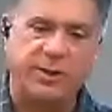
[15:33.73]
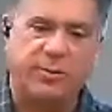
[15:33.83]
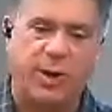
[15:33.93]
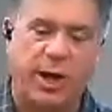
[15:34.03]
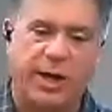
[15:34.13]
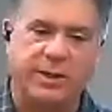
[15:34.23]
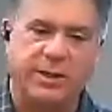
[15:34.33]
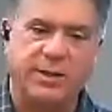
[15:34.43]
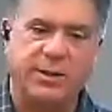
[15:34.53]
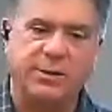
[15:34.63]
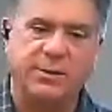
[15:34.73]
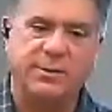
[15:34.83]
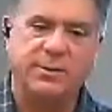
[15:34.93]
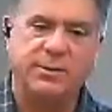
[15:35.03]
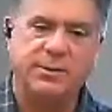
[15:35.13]
your product.
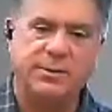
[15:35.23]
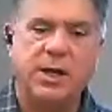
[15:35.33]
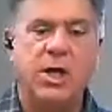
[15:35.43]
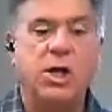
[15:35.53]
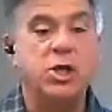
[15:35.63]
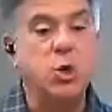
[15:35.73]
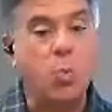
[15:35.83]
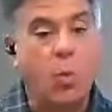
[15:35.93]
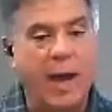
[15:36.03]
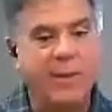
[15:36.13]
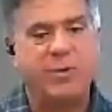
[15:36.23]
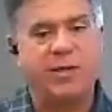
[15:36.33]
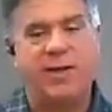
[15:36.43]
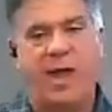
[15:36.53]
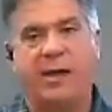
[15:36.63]
You wipe
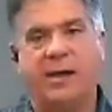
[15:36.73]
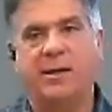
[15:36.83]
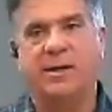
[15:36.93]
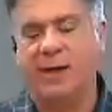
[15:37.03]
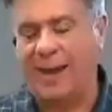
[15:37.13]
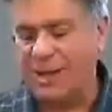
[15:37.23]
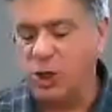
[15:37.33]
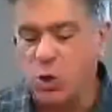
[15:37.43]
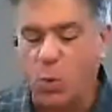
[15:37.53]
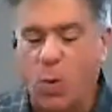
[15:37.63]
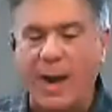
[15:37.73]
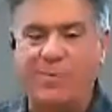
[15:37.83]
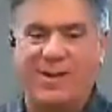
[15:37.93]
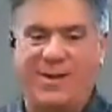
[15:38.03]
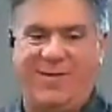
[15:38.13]
the tank and you
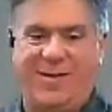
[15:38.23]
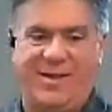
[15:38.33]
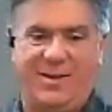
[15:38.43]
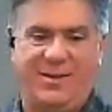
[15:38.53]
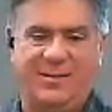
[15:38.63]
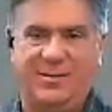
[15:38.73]
wipe the vent,